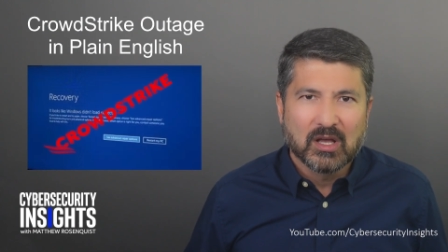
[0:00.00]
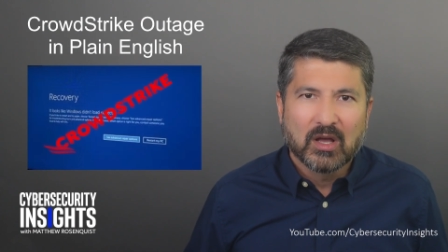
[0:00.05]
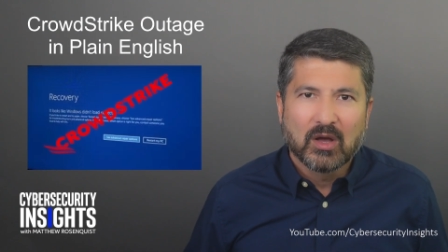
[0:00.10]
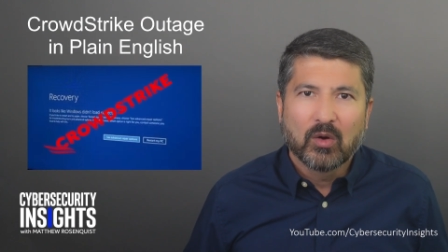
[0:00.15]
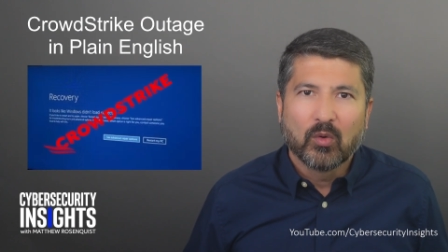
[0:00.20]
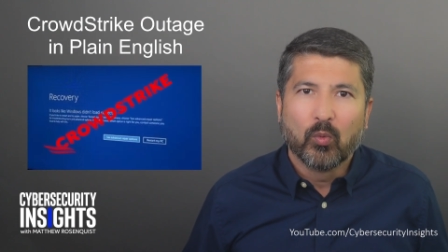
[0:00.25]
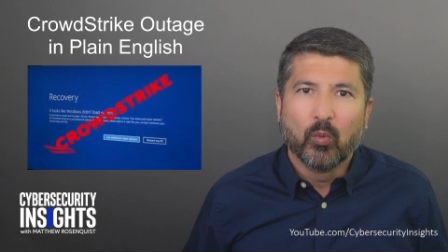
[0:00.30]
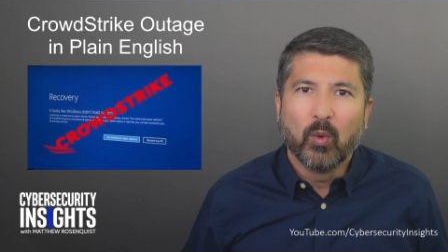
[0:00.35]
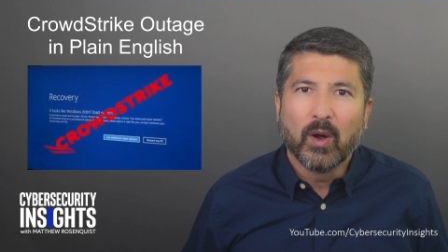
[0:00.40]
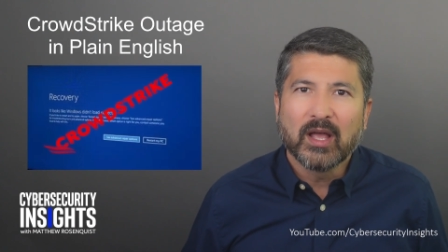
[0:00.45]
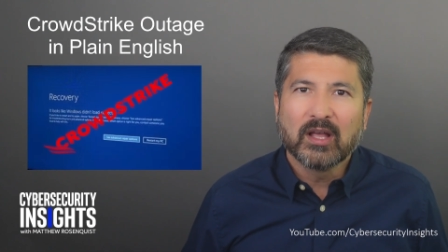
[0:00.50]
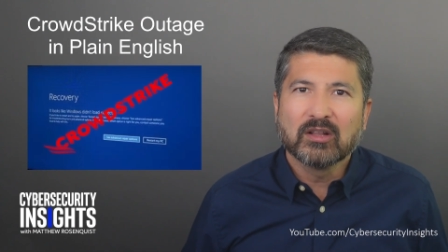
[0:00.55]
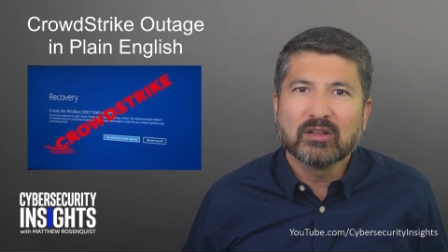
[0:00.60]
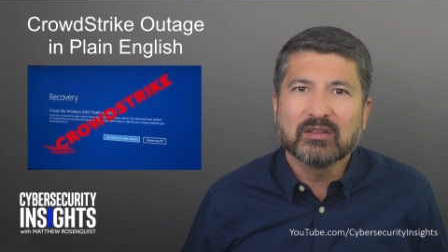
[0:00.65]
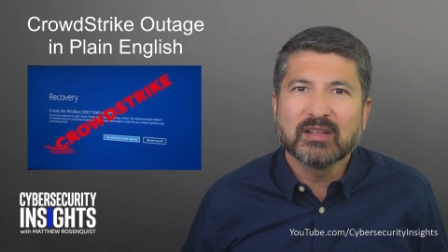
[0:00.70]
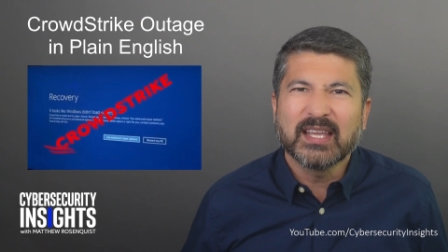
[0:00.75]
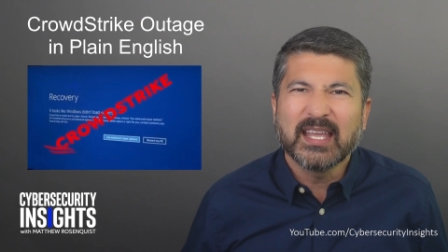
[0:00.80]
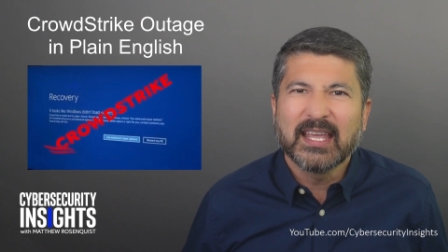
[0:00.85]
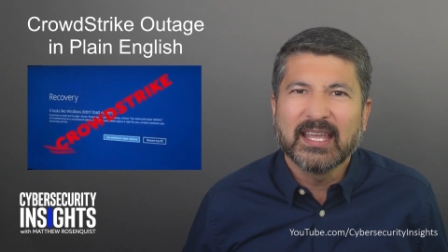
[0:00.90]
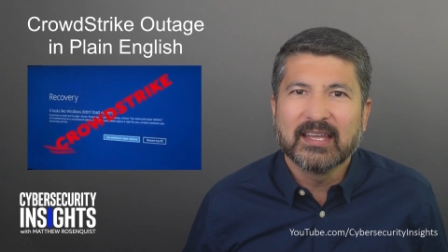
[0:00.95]
well
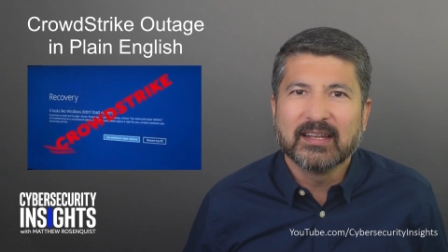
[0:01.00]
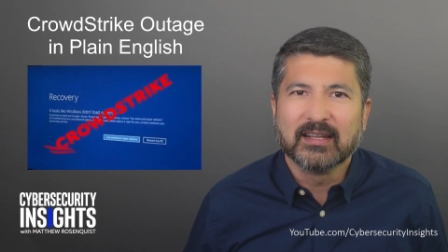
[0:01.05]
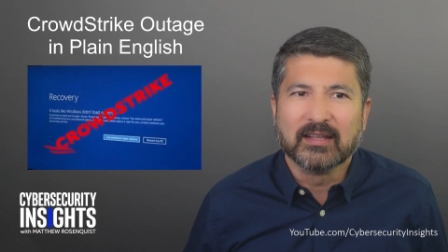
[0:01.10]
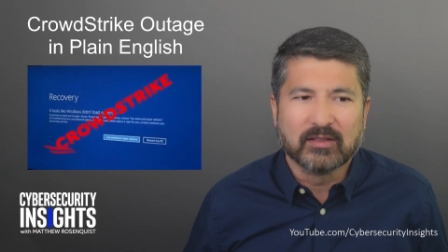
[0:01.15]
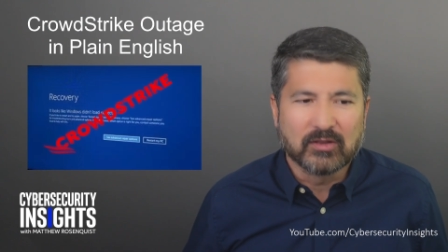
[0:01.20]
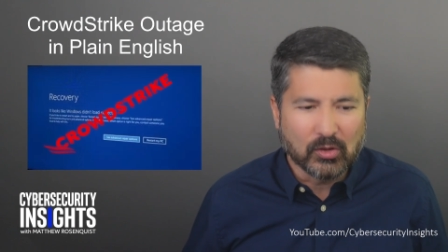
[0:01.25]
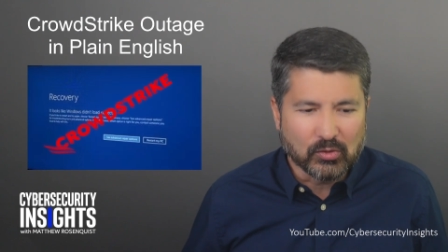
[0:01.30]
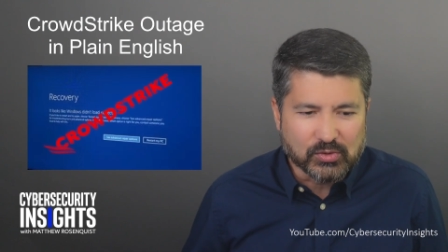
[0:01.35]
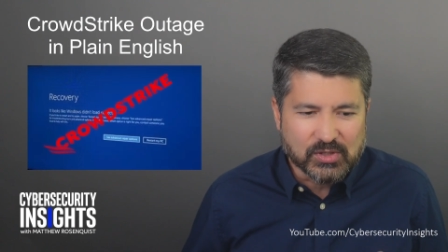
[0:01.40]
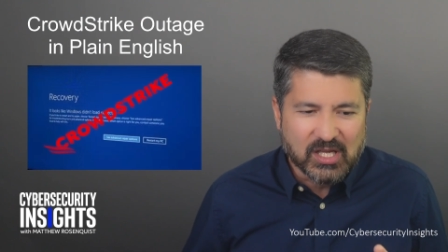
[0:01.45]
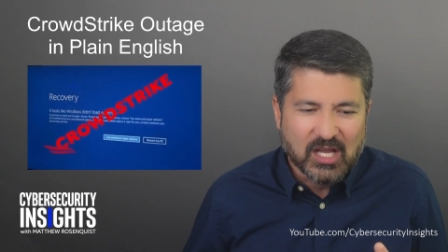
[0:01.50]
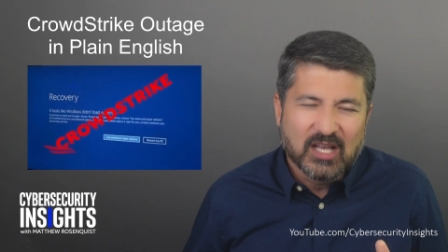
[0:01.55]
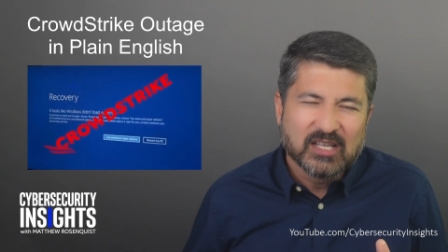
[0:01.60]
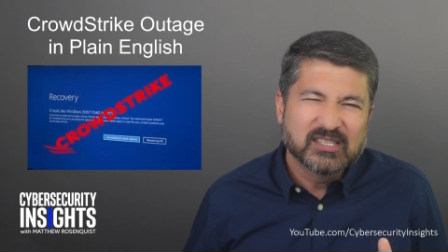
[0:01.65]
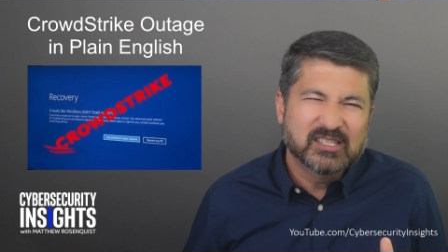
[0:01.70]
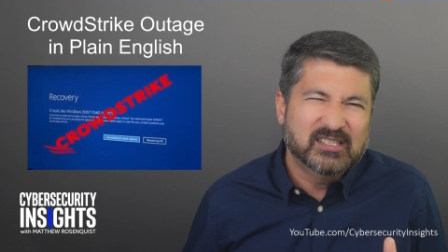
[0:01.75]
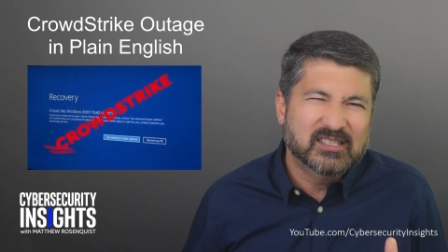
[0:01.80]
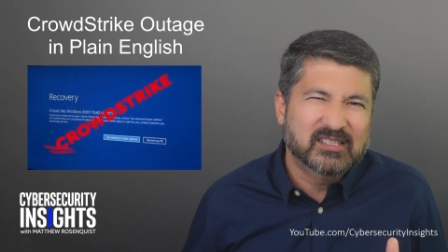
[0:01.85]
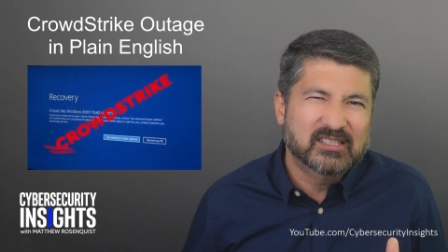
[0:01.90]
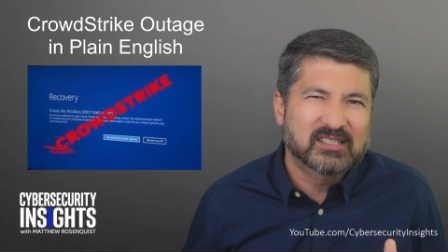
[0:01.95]
hidden, those
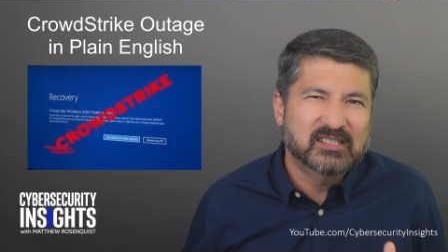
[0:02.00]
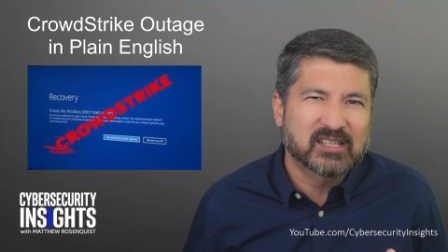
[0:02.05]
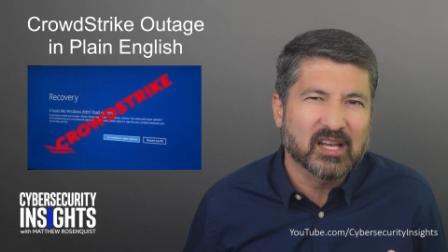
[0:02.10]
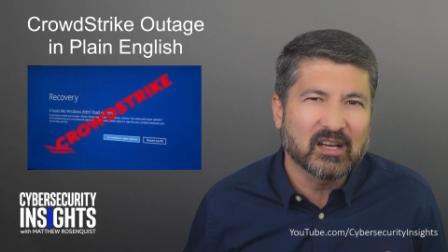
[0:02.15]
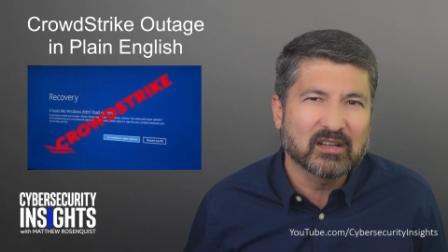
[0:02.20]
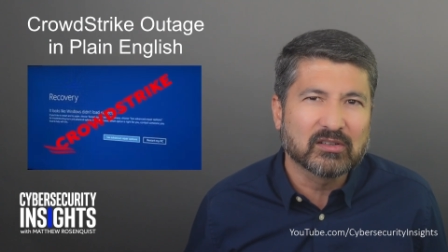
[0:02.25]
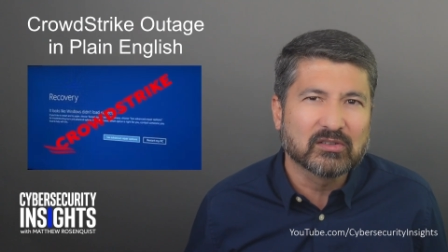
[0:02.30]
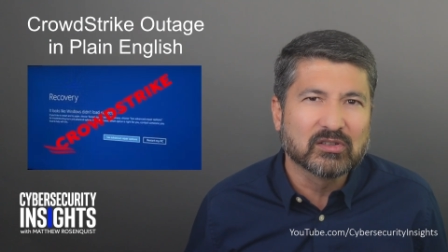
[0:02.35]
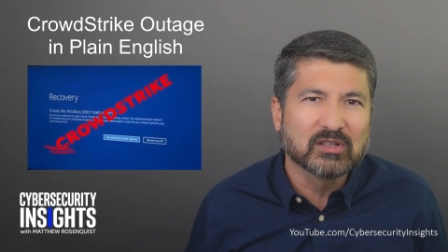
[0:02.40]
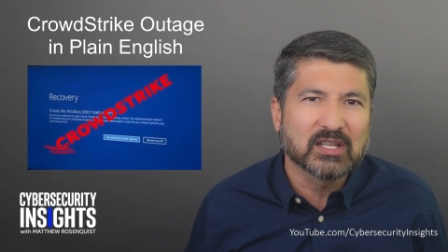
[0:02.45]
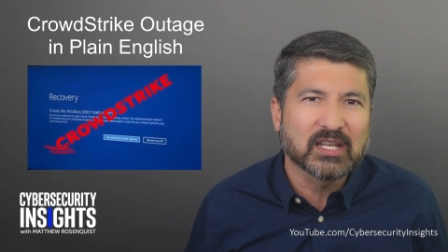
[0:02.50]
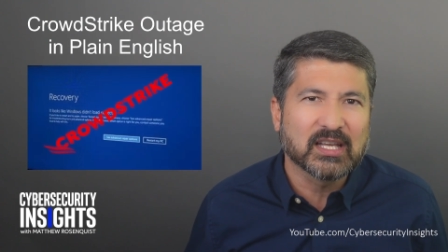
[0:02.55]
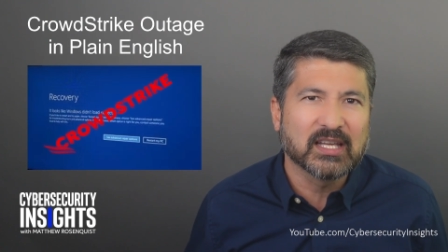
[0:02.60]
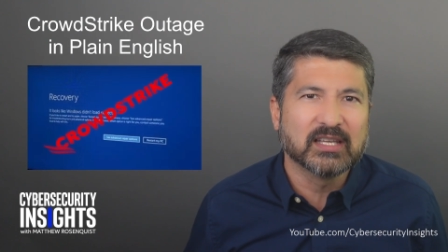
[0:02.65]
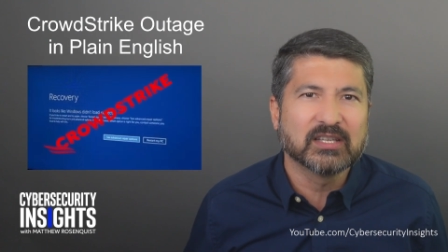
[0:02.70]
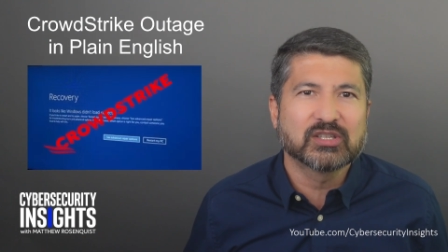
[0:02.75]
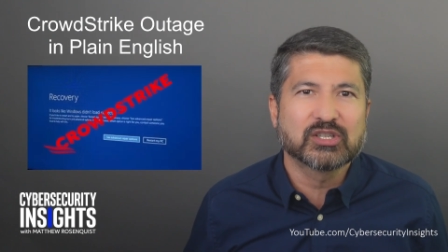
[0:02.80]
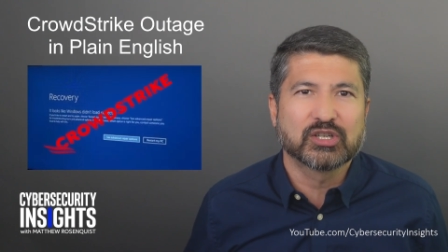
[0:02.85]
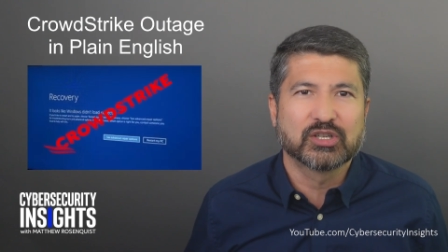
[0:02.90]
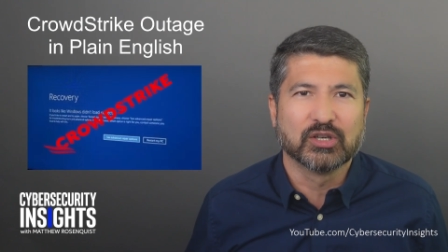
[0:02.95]
subtle
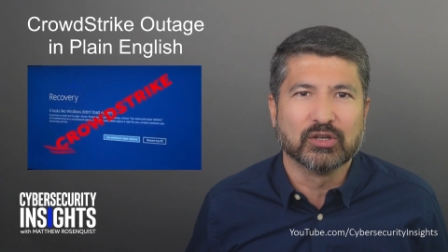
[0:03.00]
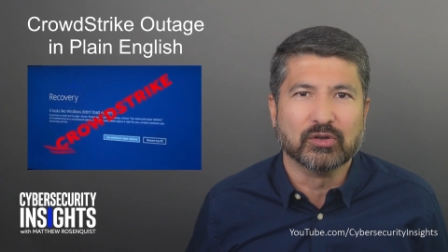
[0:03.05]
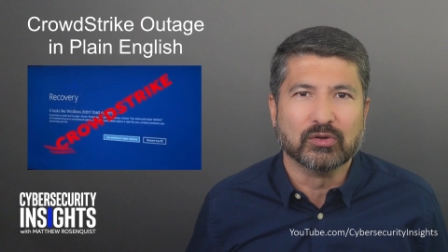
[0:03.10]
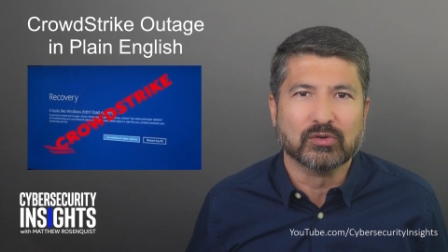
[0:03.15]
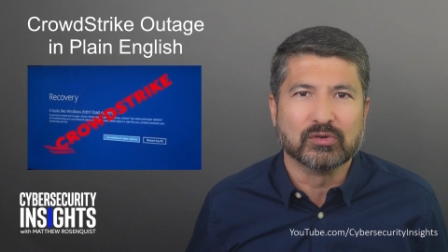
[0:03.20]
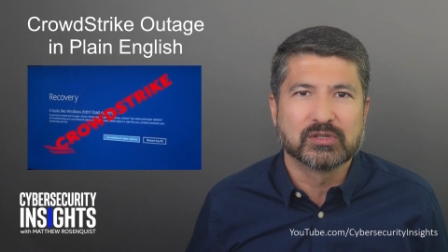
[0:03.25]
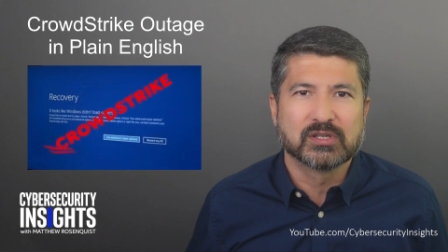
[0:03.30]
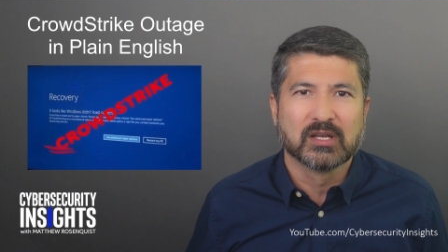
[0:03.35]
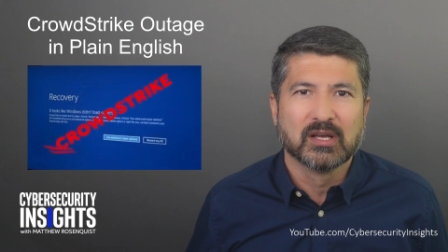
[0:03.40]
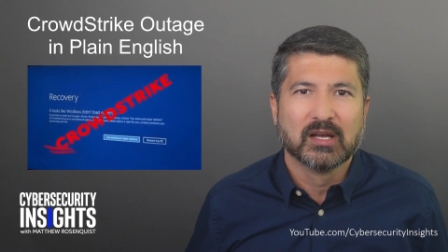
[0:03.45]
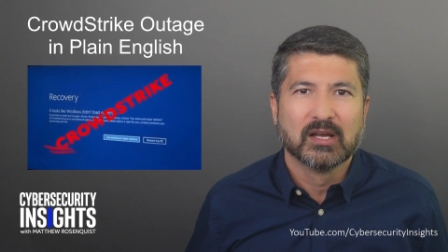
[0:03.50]
issues,